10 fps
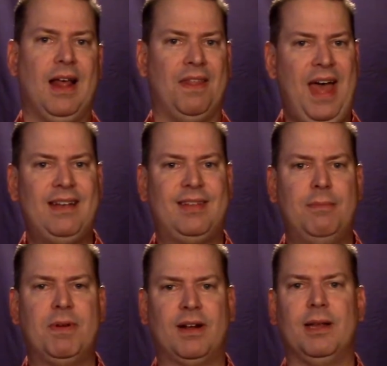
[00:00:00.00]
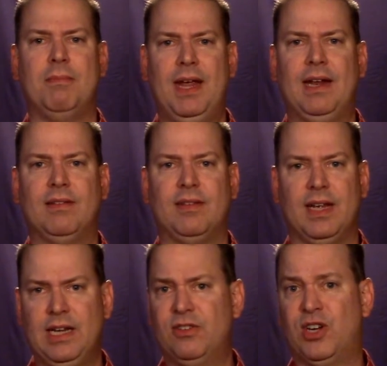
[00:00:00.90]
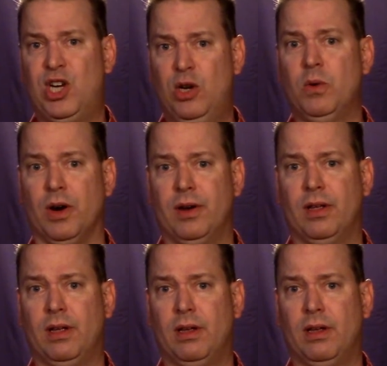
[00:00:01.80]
that typically means it's cured.